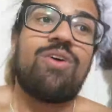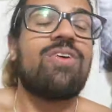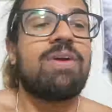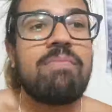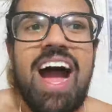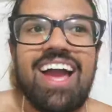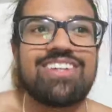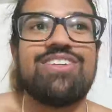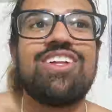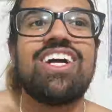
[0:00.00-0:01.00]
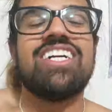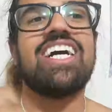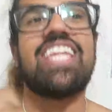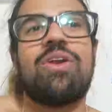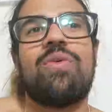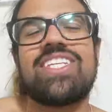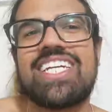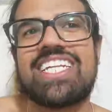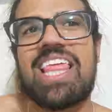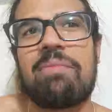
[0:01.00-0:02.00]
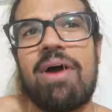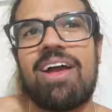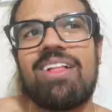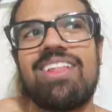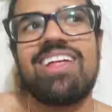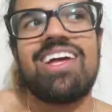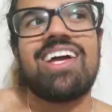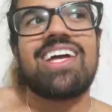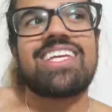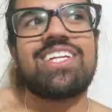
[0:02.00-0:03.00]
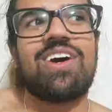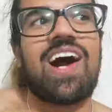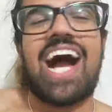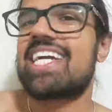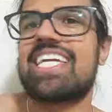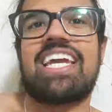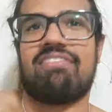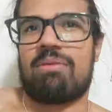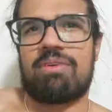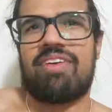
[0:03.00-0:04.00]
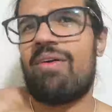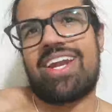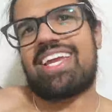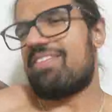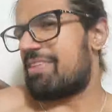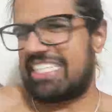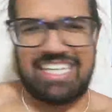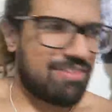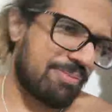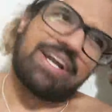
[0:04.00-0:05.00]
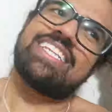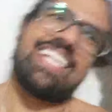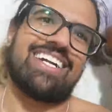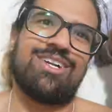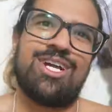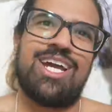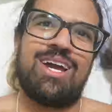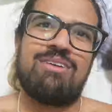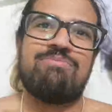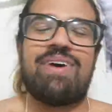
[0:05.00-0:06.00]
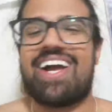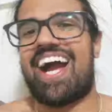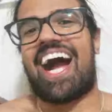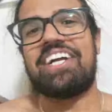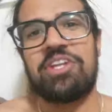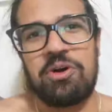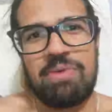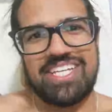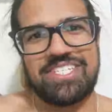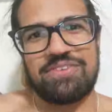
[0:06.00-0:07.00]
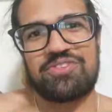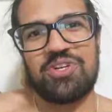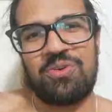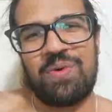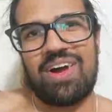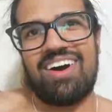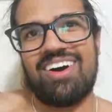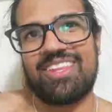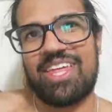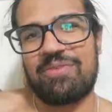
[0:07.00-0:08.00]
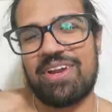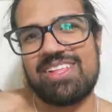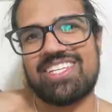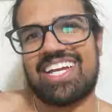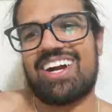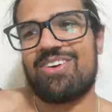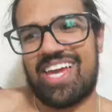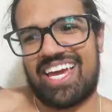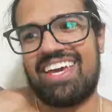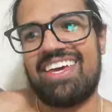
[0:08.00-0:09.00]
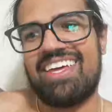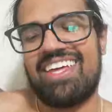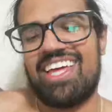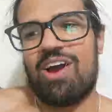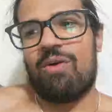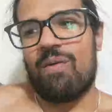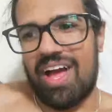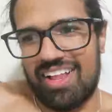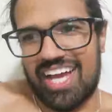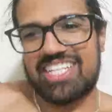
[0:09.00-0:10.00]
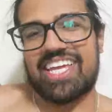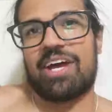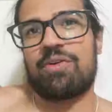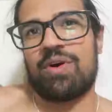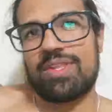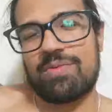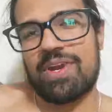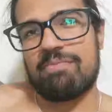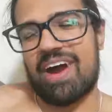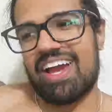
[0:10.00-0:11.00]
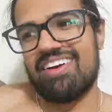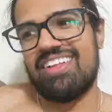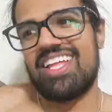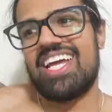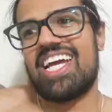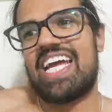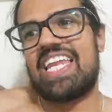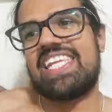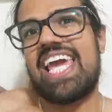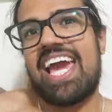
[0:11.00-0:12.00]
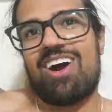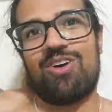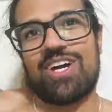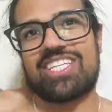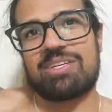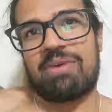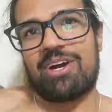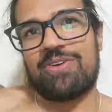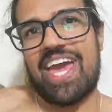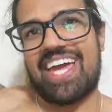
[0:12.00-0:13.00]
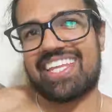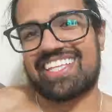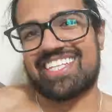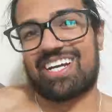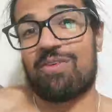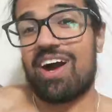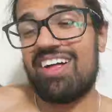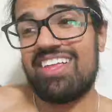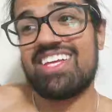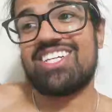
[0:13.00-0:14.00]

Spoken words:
or a mile, and then once I get to that mile, you know, I can give up. If I want to give up, I can give up right there. But I know myself so well that when it's like, okay, well, I said I would only run a mile. Now it's in my own head. It's like, well,